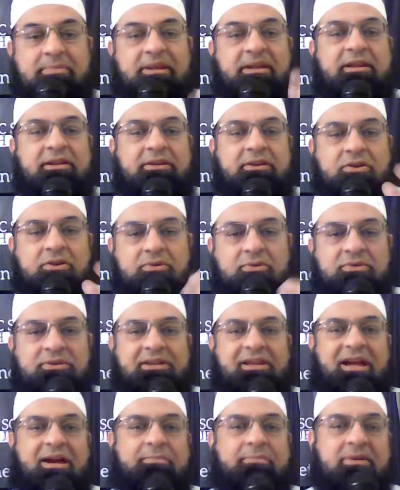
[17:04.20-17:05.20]
me and you,
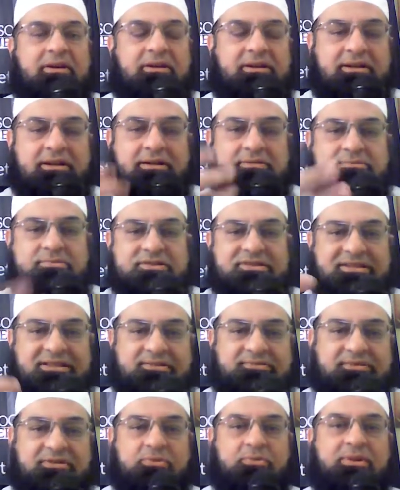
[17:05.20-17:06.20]
the American
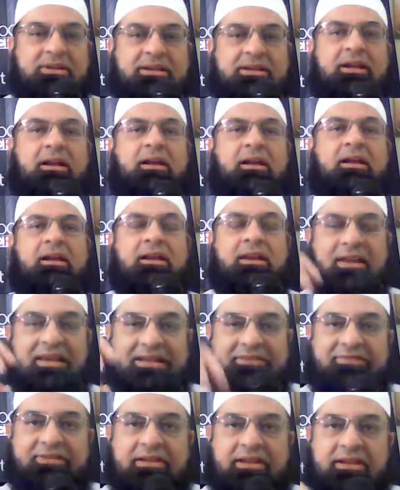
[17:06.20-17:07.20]
Muslims, we
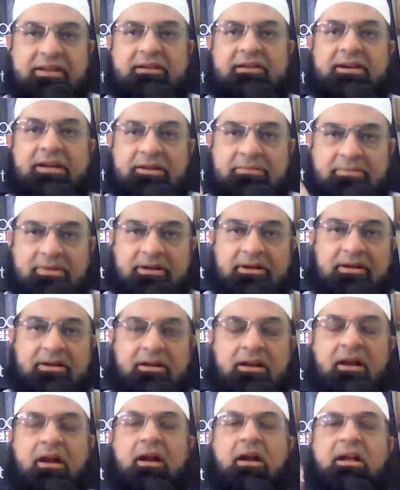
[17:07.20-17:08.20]
living here in
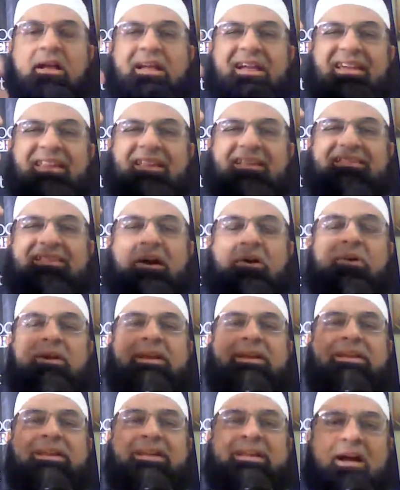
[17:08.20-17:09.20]
America. It is
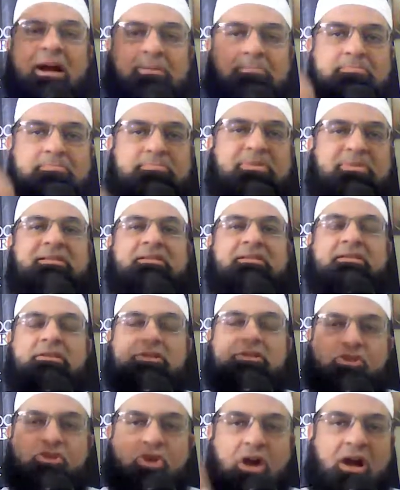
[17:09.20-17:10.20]
our incumbent
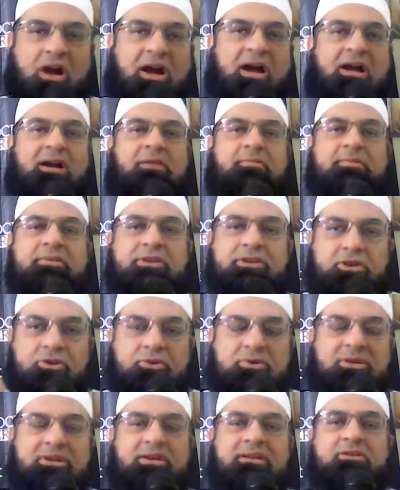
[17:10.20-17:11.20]
job,
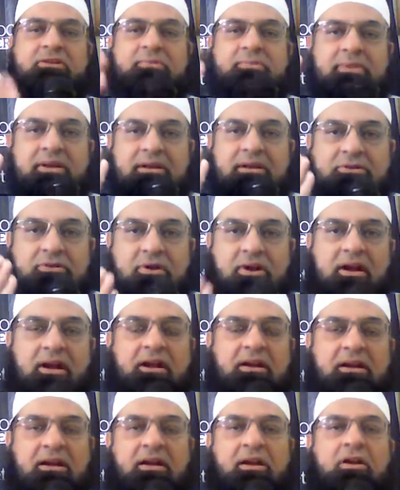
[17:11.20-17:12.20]
duty to make
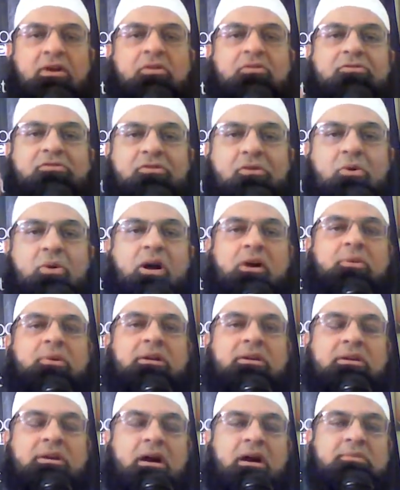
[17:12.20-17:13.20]
dua for
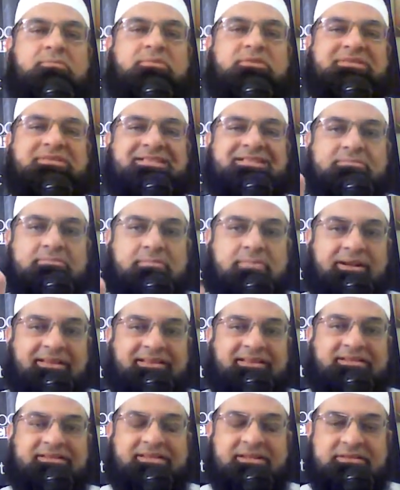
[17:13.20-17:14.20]
our non-Muslim
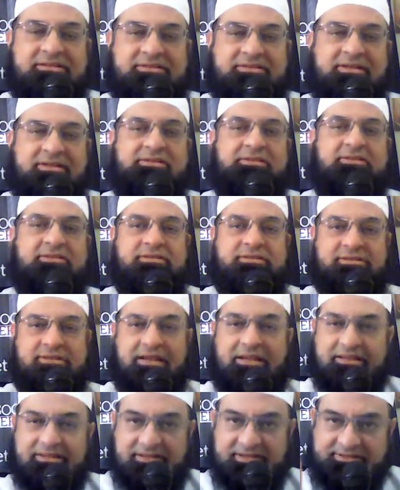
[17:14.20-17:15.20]
brothers and sisters
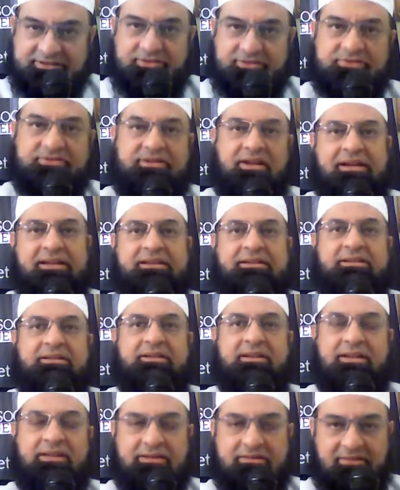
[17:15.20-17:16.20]
in this
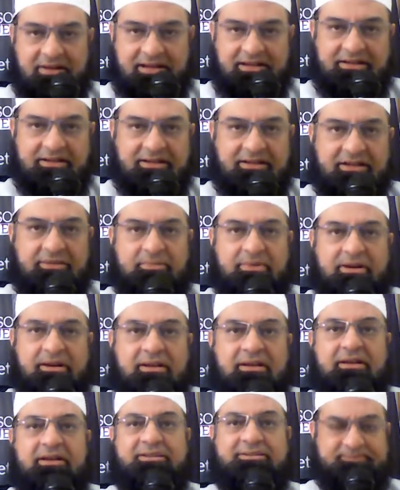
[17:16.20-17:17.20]
society, right here in
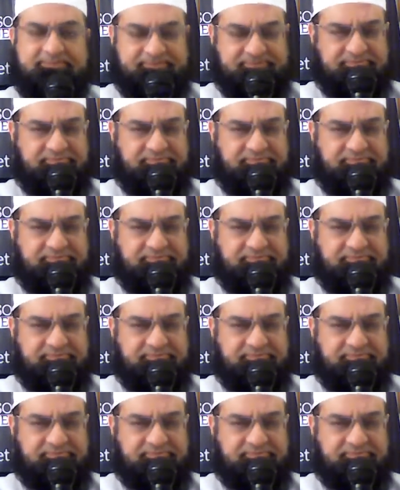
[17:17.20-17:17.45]
America,